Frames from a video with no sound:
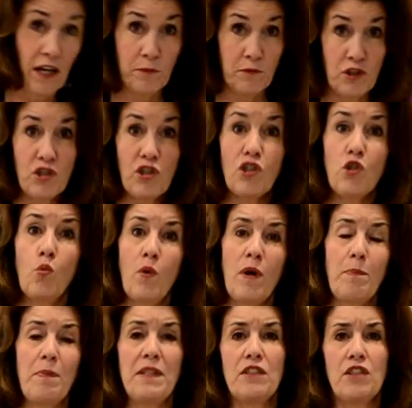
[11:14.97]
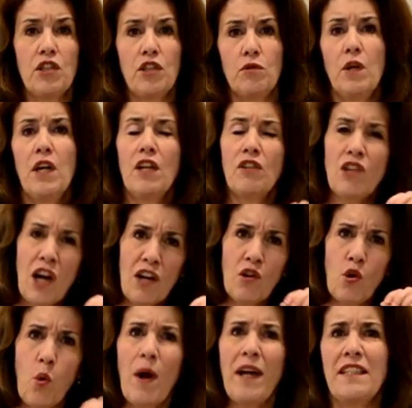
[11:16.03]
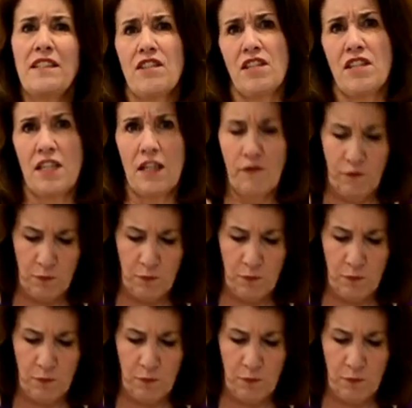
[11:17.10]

I'm just gonna whip it to not quite stiff